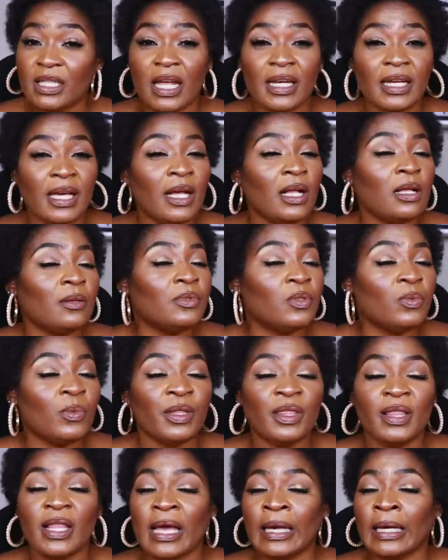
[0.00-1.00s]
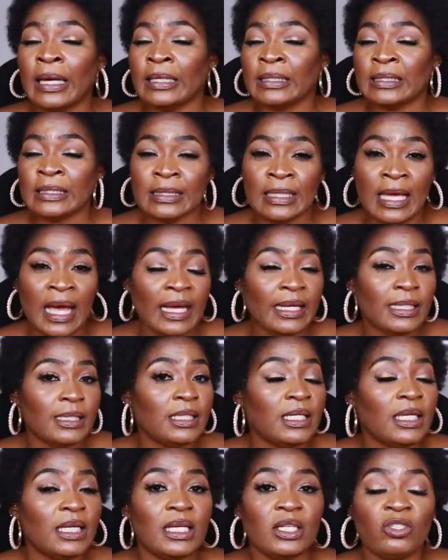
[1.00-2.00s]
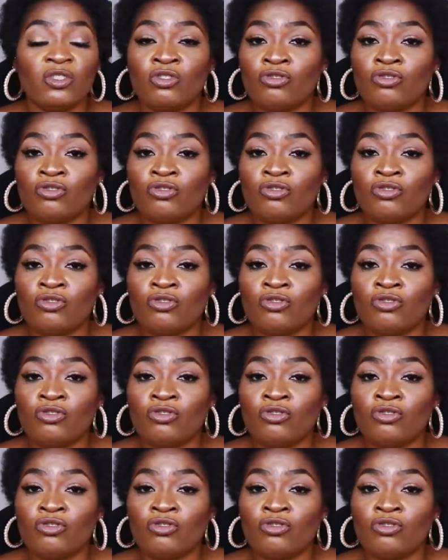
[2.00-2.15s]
that helps with like anxiety,